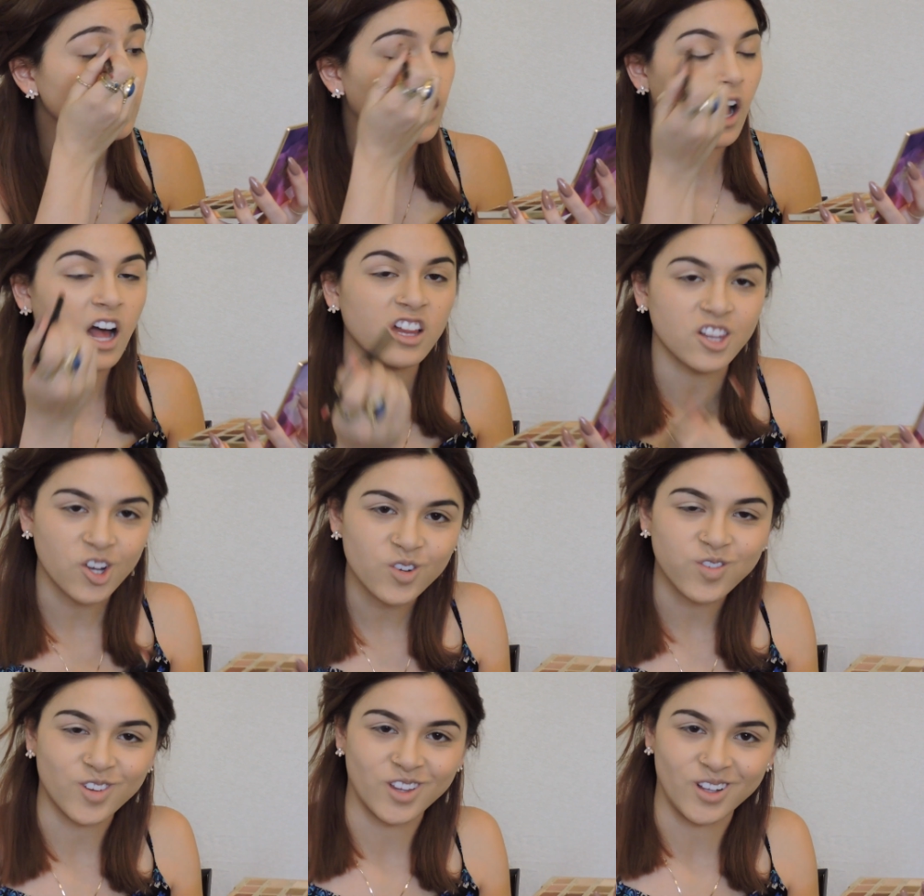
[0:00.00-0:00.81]
All
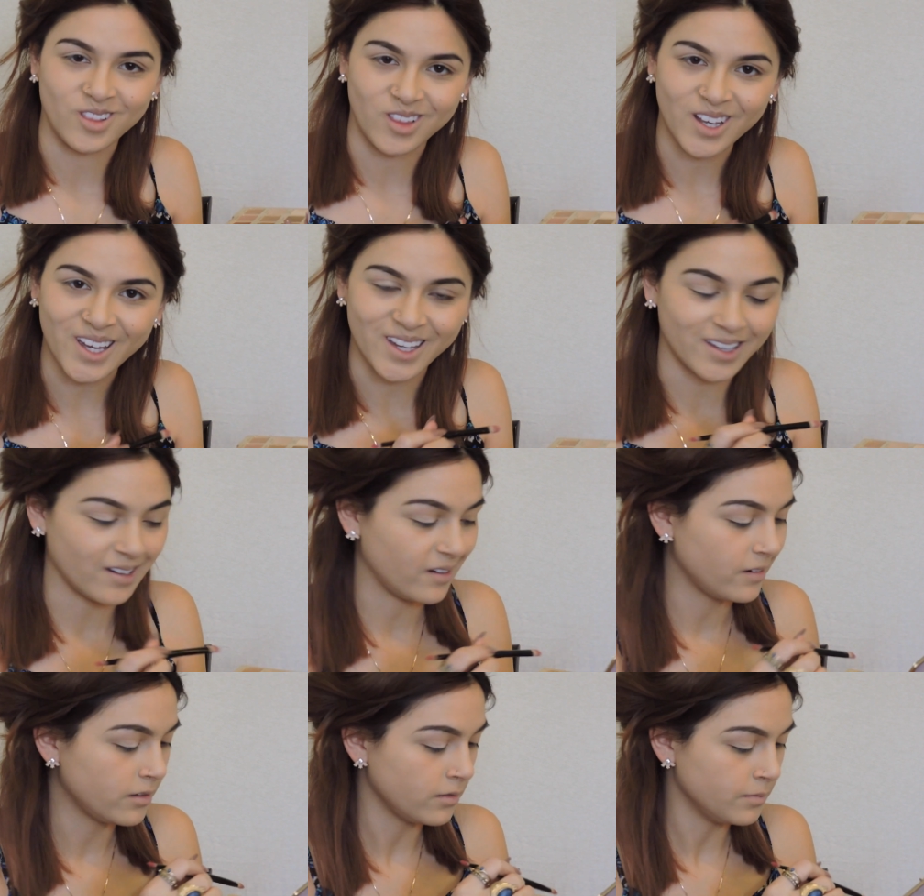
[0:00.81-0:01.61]
over the lid.
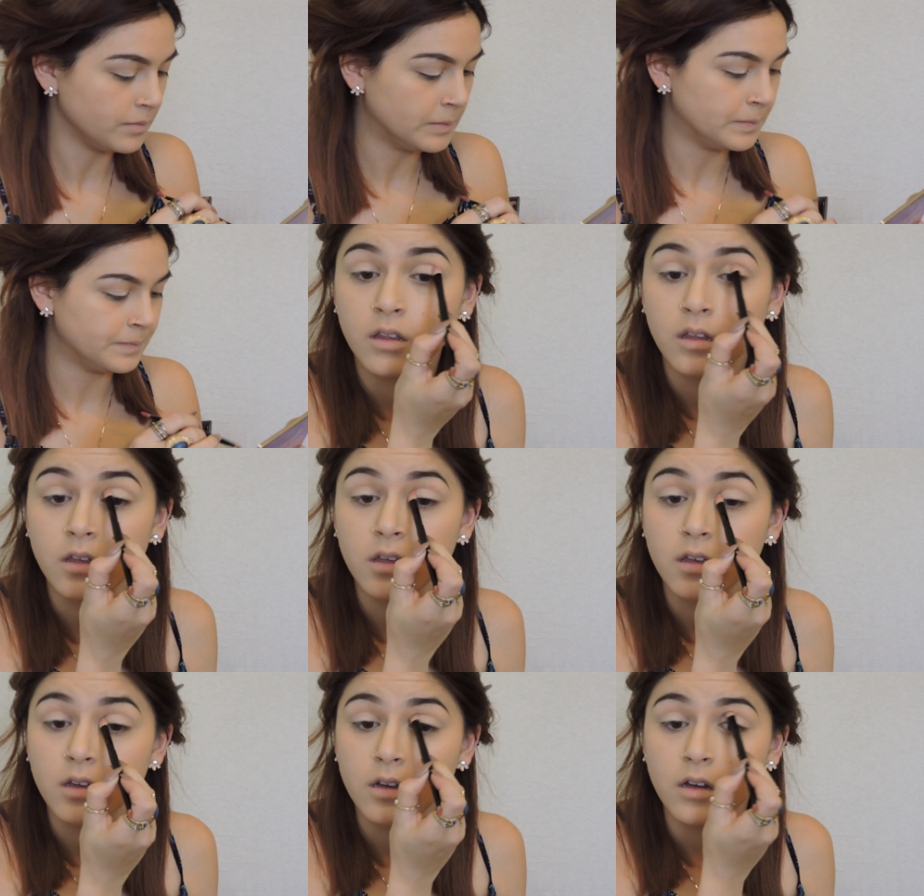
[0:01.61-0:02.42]

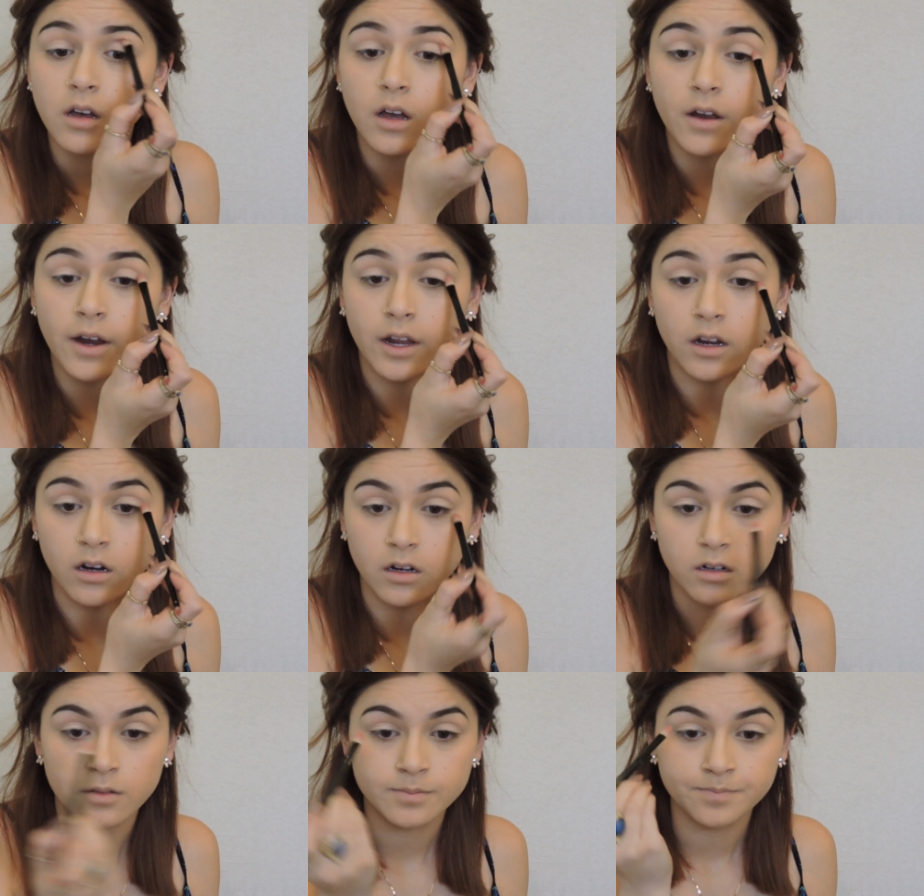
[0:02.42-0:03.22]
All right,
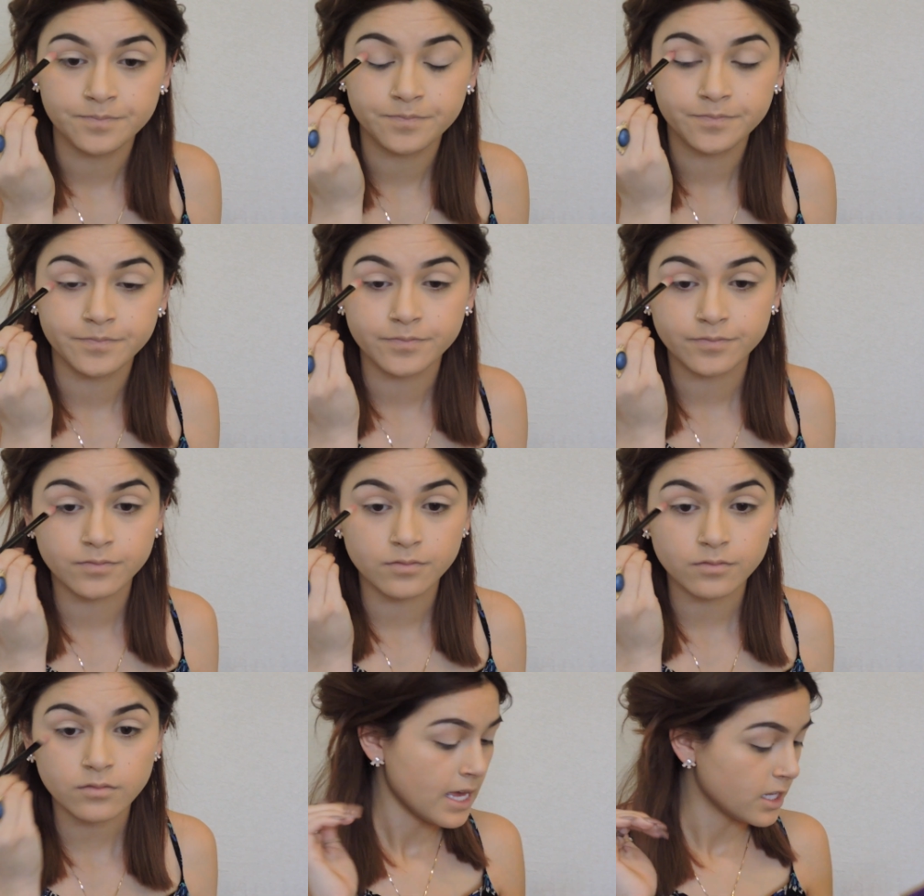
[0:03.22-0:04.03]
girl.
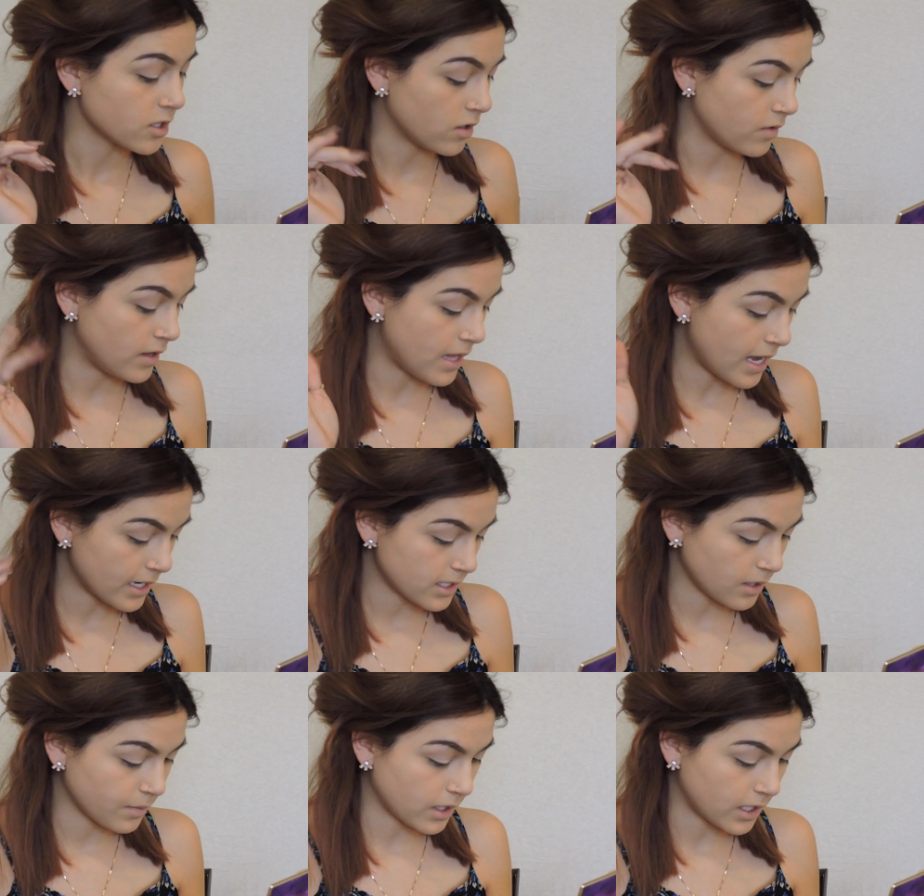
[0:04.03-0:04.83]
So
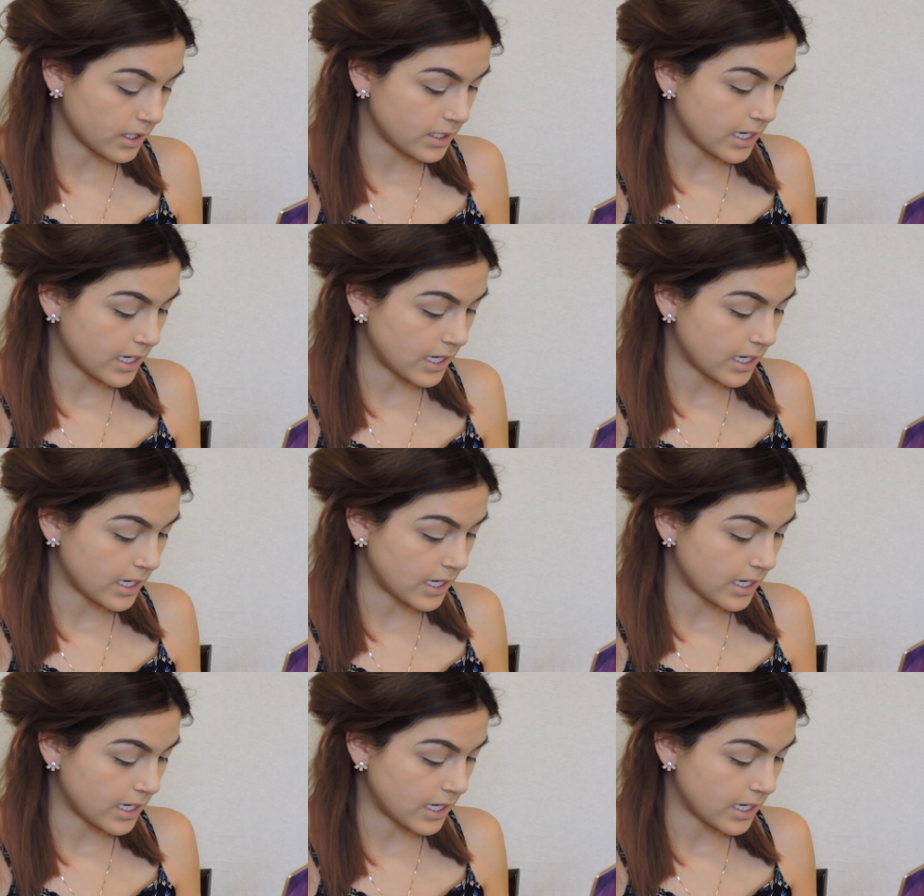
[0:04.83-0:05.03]
next I'm gonna